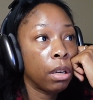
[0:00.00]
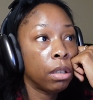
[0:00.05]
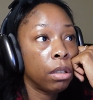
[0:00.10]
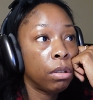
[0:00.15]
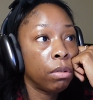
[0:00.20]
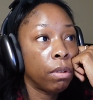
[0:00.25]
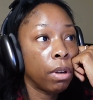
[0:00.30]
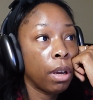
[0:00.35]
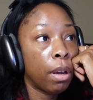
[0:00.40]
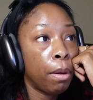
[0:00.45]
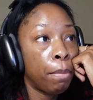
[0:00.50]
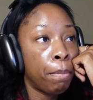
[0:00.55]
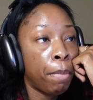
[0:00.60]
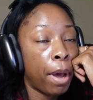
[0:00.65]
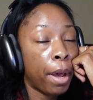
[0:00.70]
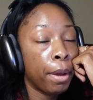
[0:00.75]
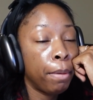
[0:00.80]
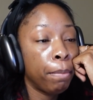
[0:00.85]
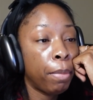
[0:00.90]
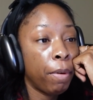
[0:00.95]
on doing
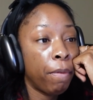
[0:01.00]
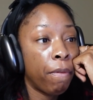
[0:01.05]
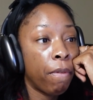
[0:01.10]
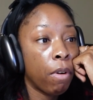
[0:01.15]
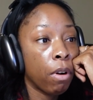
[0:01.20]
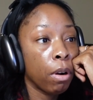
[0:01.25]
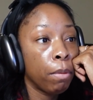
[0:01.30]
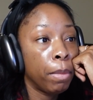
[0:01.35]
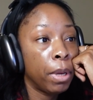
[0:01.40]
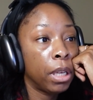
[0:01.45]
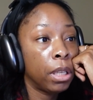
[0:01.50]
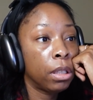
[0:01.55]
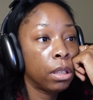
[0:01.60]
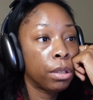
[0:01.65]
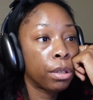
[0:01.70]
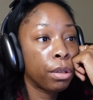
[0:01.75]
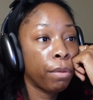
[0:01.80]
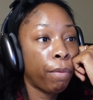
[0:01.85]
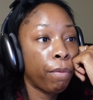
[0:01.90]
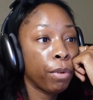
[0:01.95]
combined
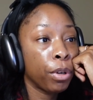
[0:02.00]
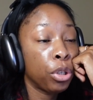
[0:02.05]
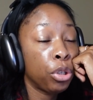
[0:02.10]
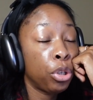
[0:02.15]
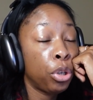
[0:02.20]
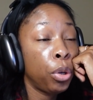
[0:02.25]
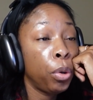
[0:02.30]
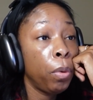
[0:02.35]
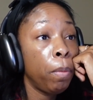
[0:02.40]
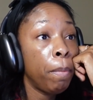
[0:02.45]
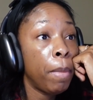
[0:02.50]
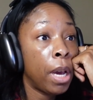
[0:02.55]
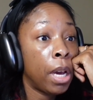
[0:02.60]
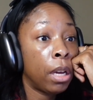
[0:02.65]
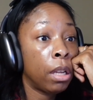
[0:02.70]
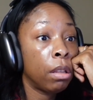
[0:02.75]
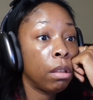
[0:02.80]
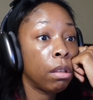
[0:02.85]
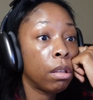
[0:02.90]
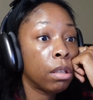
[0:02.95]
performance for two
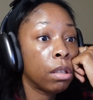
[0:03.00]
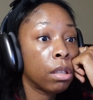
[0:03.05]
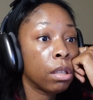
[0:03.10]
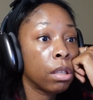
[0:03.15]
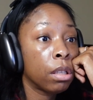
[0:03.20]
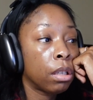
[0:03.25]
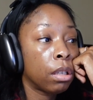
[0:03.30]
months